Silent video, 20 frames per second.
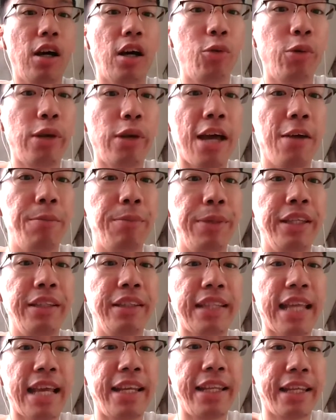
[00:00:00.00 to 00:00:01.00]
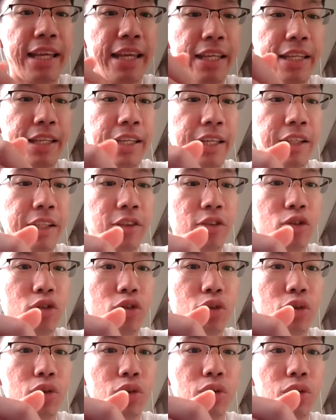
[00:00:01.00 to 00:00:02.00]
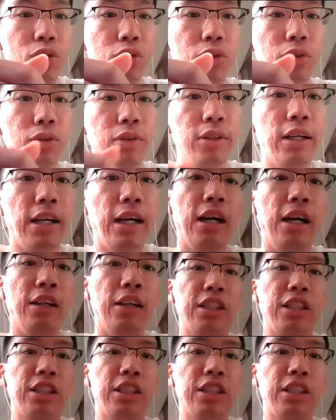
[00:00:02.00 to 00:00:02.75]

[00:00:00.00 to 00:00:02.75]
we have been dedicated to uh,